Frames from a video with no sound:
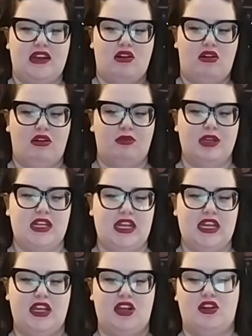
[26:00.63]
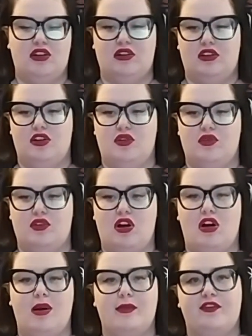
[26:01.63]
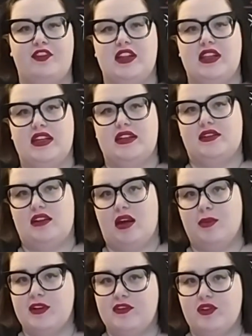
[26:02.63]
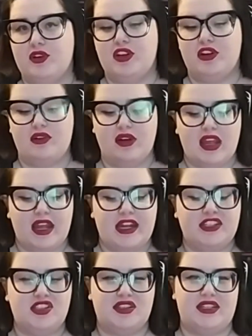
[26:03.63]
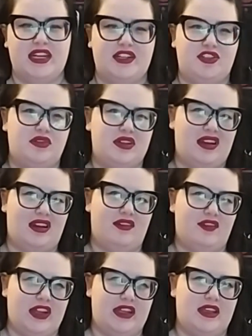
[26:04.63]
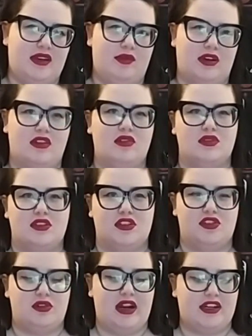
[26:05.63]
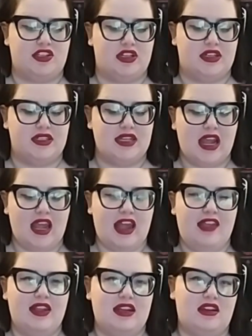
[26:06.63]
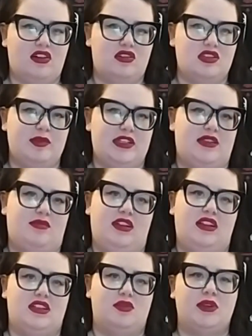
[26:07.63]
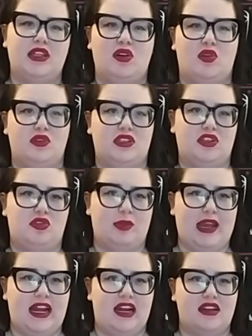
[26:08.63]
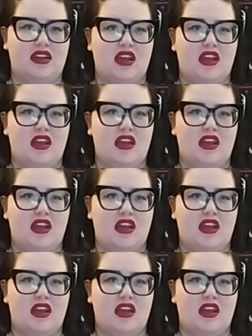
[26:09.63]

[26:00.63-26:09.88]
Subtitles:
harmony, calm feelings coming for you. It just takes you to kind of like get rid of those distractions. And that could also be something that's really holding you back,